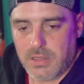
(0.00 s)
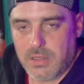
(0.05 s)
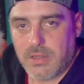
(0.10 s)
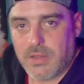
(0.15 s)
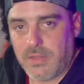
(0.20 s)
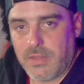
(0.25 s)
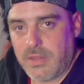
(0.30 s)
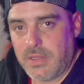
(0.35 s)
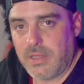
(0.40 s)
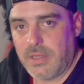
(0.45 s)

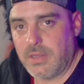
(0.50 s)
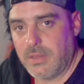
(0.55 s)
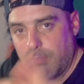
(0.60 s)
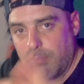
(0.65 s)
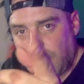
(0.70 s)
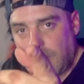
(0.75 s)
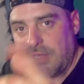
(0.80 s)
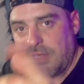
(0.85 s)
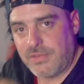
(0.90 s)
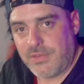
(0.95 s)
the
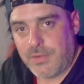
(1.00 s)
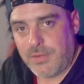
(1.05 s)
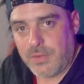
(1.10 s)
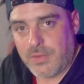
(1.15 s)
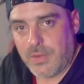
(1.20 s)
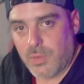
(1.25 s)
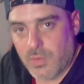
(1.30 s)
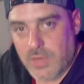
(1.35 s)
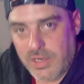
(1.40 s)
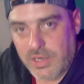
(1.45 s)
Meet 2
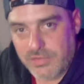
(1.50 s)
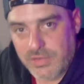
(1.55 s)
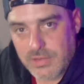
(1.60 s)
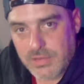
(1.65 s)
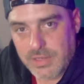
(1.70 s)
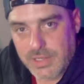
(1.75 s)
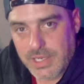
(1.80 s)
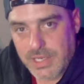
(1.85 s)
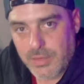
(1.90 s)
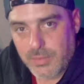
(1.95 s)
that we're actually
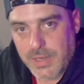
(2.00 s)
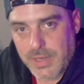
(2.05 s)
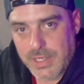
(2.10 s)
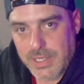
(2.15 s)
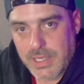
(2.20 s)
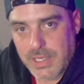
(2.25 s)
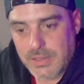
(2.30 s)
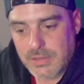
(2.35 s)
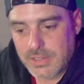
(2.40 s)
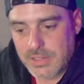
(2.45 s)
looking at right
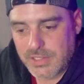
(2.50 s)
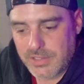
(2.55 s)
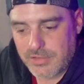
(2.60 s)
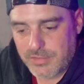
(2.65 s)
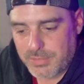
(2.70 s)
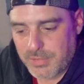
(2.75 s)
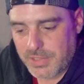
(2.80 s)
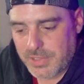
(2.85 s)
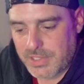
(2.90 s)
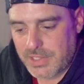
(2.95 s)
now is
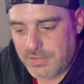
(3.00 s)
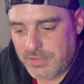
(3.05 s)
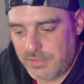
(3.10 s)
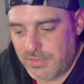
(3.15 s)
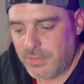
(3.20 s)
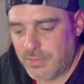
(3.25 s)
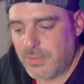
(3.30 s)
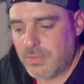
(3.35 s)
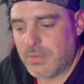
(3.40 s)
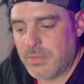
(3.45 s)
plugged
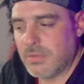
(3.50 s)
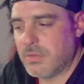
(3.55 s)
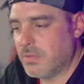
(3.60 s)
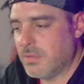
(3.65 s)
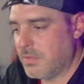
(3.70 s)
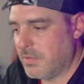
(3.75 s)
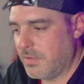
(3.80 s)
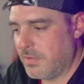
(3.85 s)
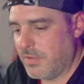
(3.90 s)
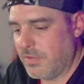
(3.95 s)
into
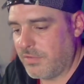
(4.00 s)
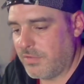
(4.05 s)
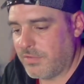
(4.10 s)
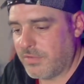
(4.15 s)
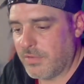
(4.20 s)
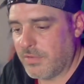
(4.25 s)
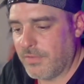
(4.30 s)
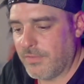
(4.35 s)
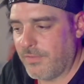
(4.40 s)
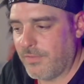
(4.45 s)

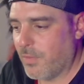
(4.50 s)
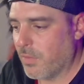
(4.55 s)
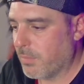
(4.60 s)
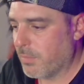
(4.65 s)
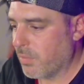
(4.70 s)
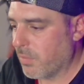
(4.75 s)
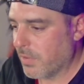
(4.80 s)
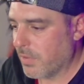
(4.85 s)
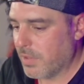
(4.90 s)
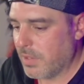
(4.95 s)
this
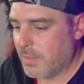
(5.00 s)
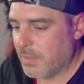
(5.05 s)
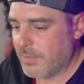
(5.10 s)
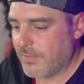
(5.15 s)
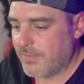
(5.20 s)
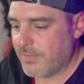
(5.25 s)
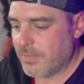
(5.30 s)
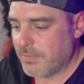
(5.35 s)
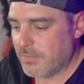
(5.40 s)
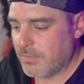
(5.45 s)
4-port hub.
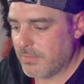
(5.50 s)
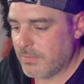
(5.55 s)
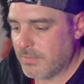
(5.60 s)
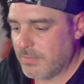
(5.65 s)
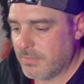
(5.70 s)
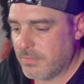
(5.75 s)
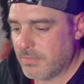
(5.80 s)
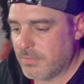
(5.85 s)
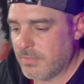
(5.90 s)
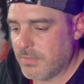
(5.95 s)
If
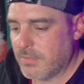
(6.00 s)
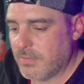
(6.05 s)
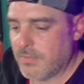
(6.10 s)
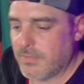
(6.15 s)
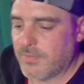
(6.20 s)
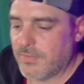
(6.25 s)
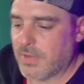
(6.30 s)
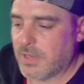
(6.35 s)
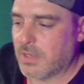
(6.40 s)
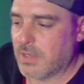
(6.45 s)

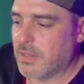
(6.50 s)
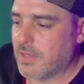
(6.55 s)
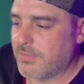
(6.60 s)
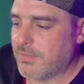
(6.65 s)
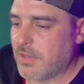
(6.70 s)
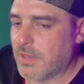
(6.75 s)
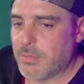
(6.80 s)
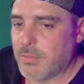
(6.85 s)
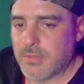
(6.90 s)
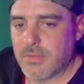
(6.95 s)
I could lift
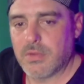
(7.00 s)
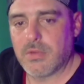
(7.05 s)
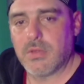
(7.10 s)
it up.